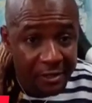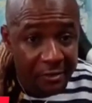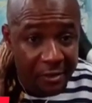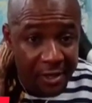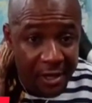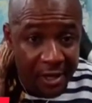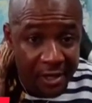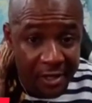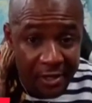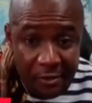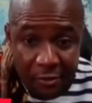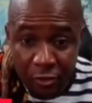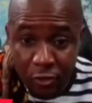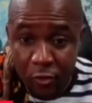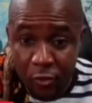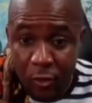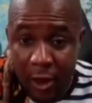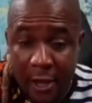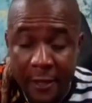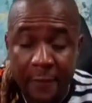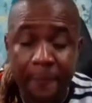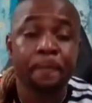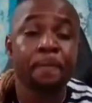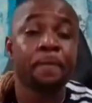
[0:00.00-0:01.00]
hear you go
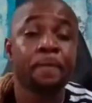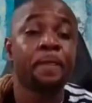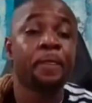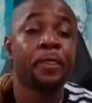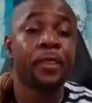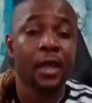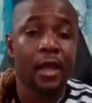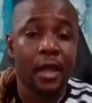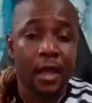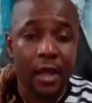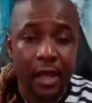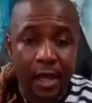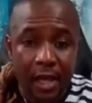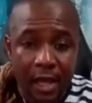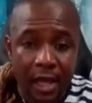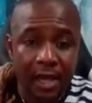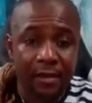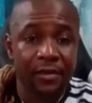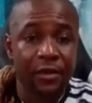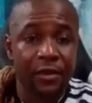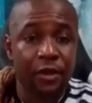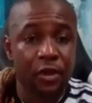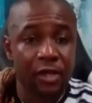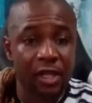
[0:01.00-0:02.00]
why.
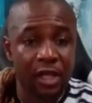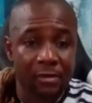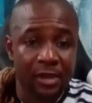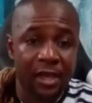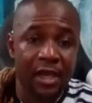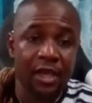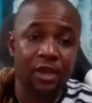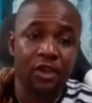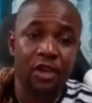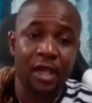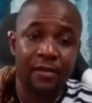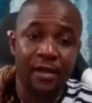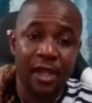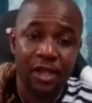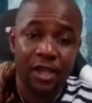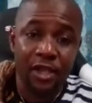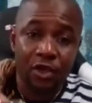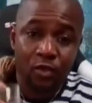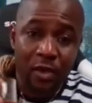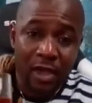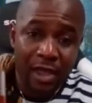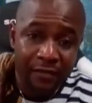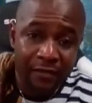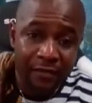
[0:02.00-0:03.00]
Be no ye me you don't hear
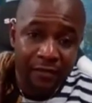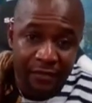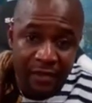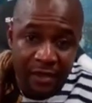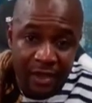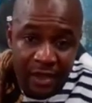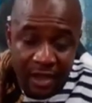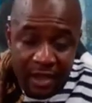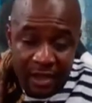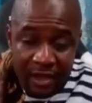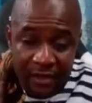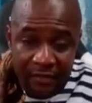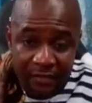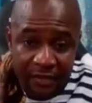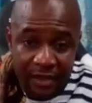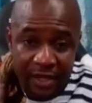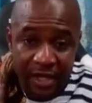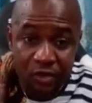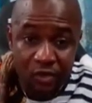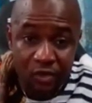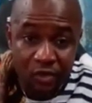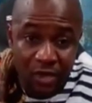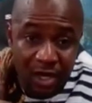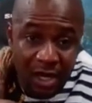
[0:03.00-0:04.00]
you ya fe
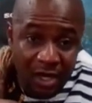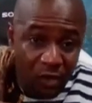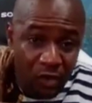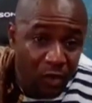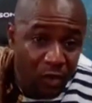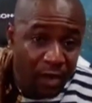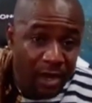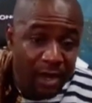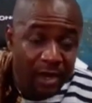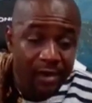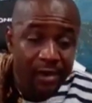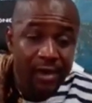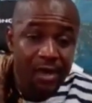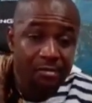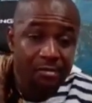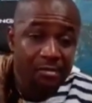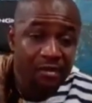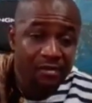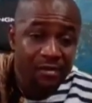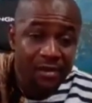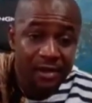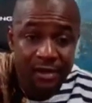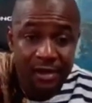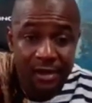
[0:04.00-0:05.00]
eru na ni wona na ni
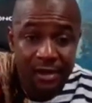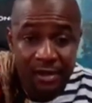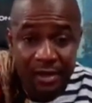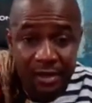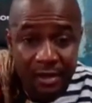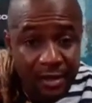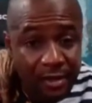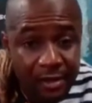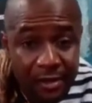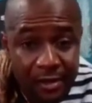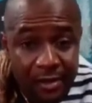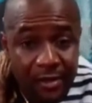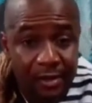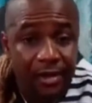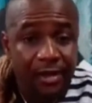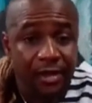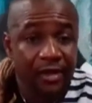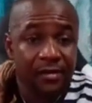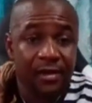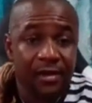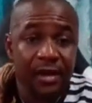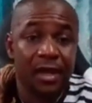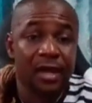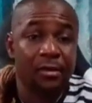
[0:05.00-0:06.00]
gbe na na.
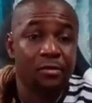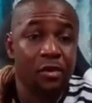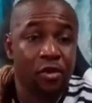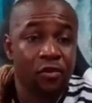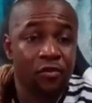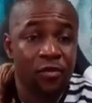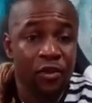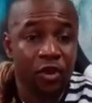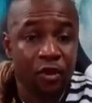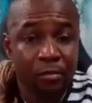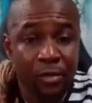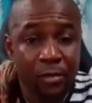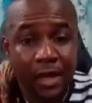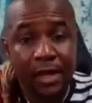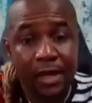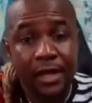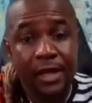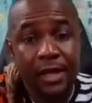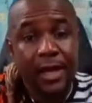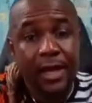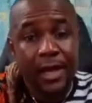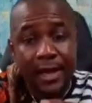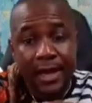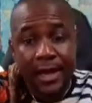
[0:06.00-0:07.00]
E wa ya ni mo go mo.
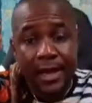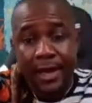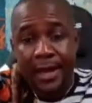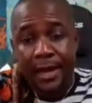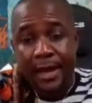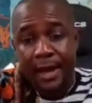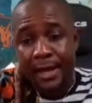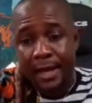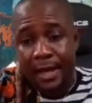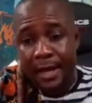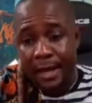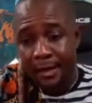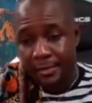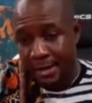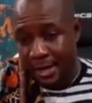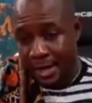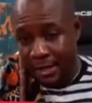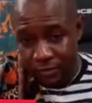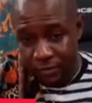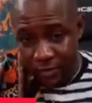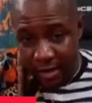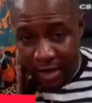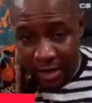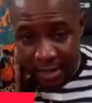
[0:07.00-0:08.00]
Na ya ma
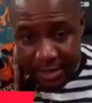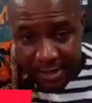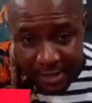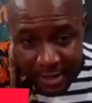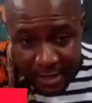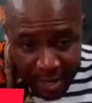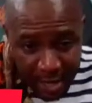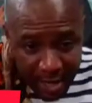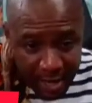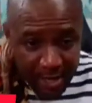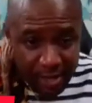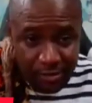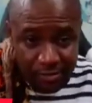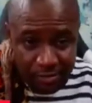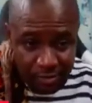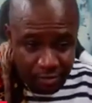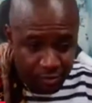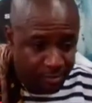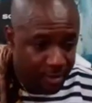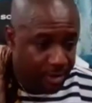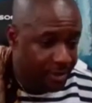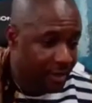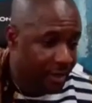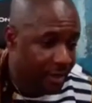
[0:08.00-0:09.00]
so agia
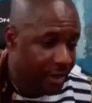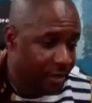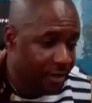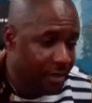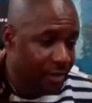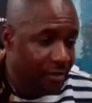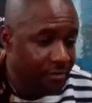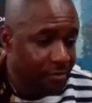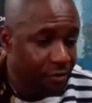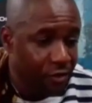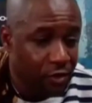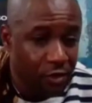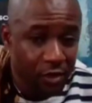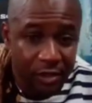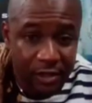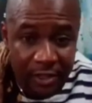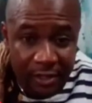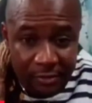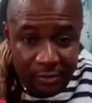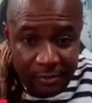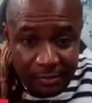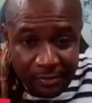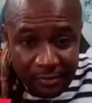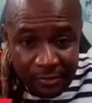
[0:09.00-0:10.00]
YouTuber slanya cause